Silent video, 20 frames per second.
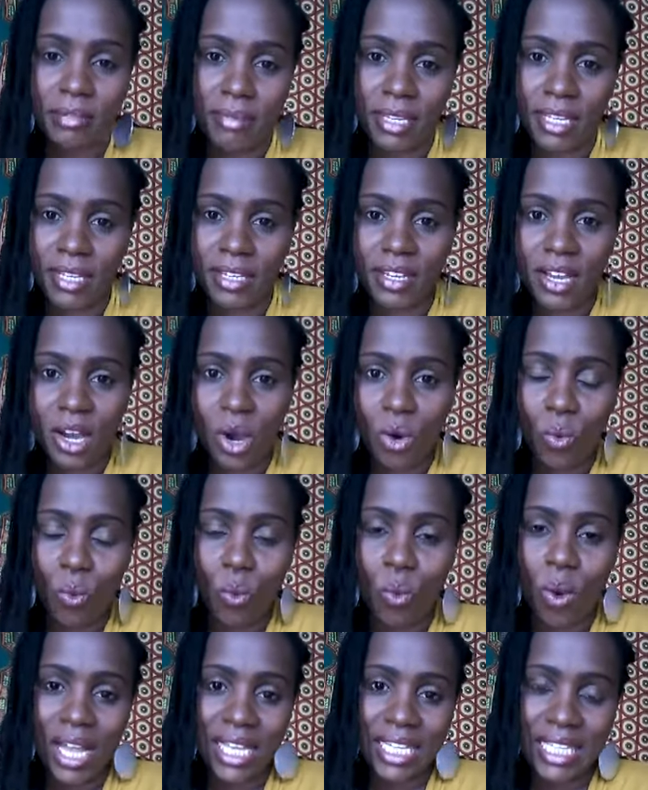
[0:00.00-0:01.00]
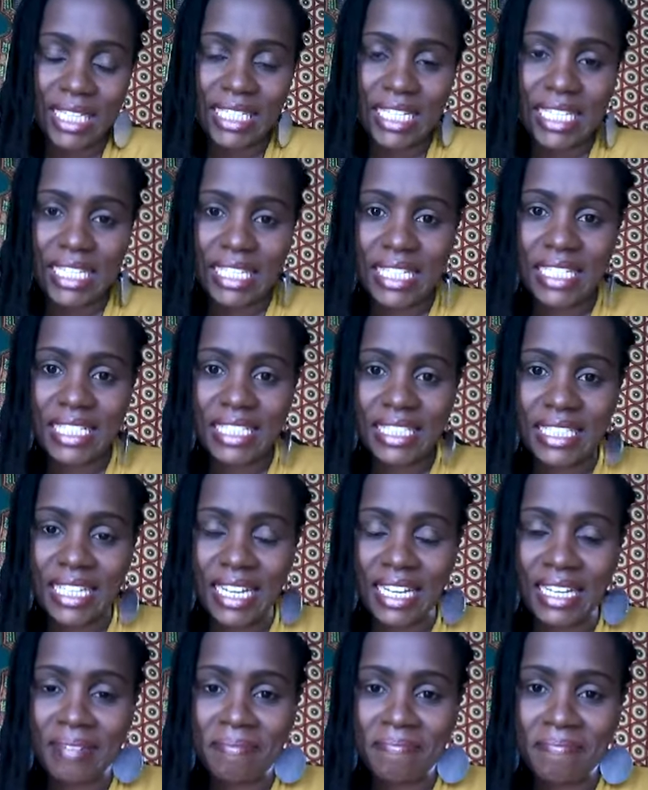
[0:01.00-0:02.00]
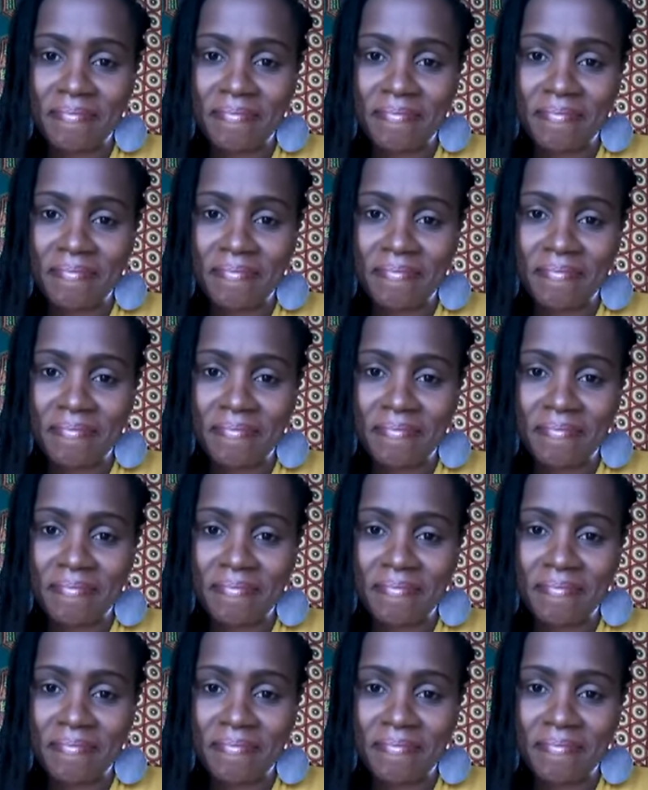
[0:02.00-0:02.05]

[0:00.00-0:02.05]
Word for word: me while it is still day.